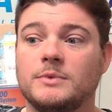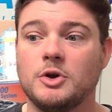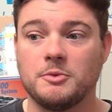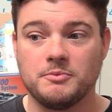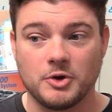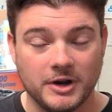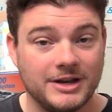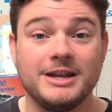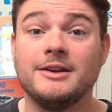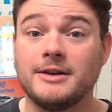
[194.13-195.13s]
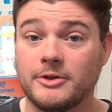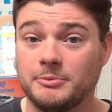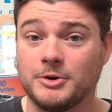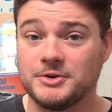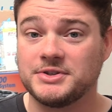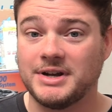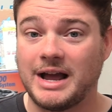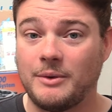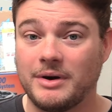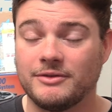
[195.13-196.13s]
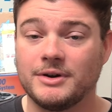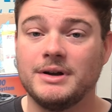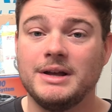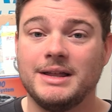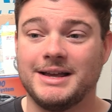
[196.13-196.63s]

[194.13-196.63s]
You're gonna need another person, however.